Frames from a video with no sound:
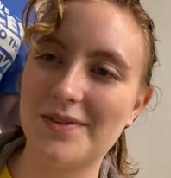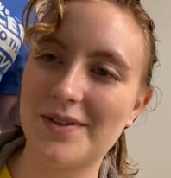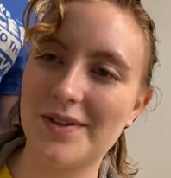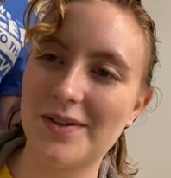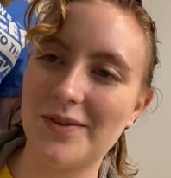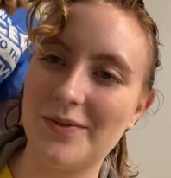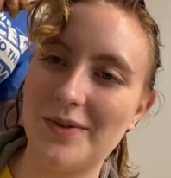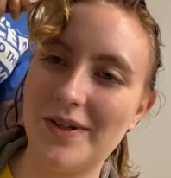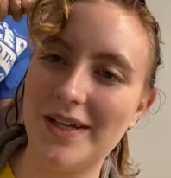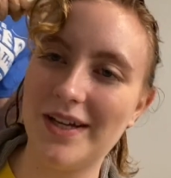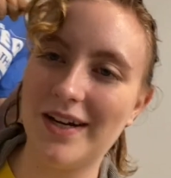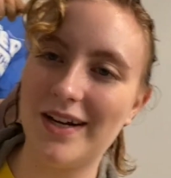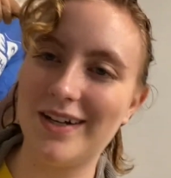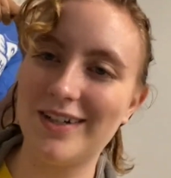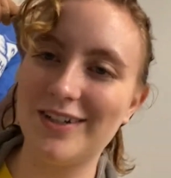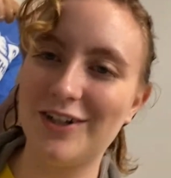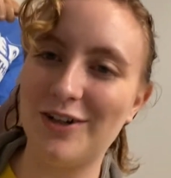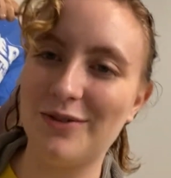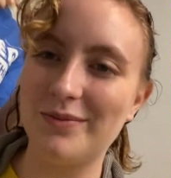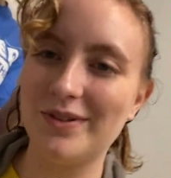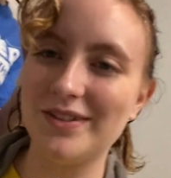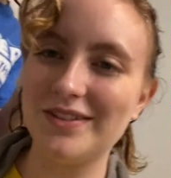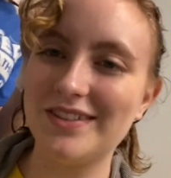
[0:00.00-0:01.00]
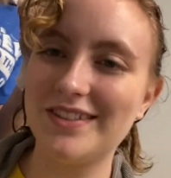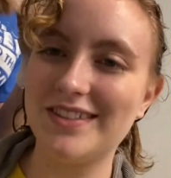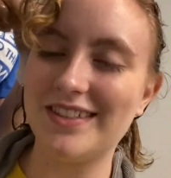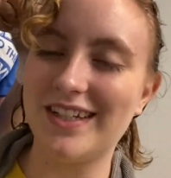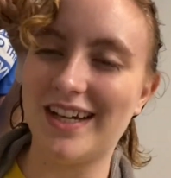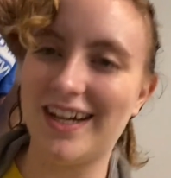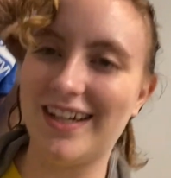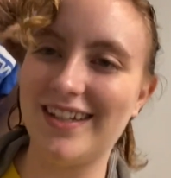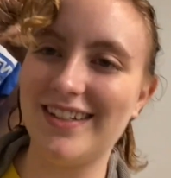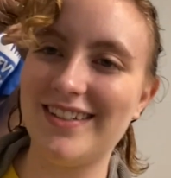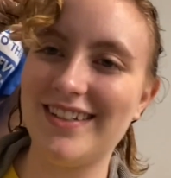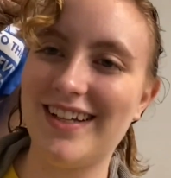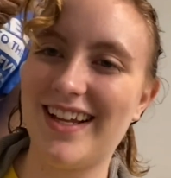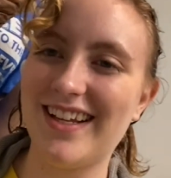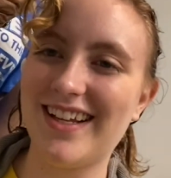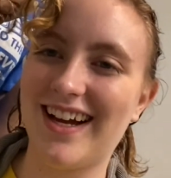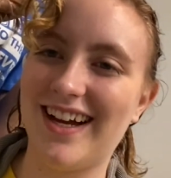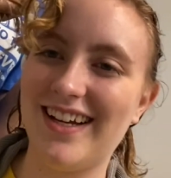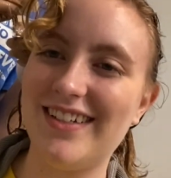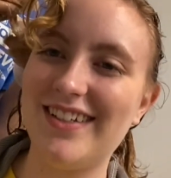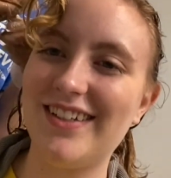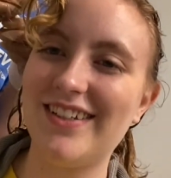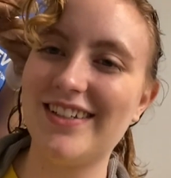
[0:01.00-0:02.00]
We are almost done. I kind
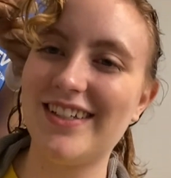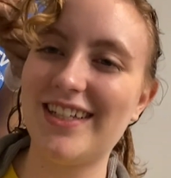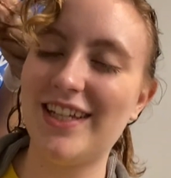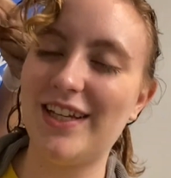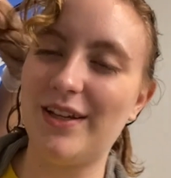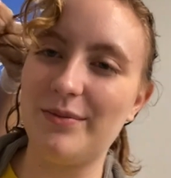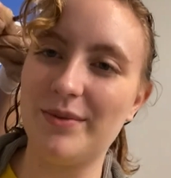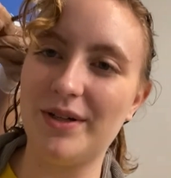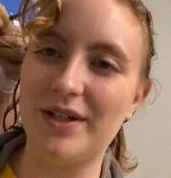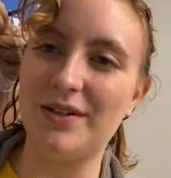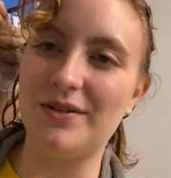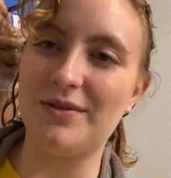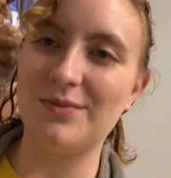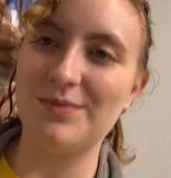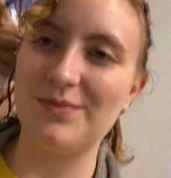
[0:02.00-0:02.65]
of look emo.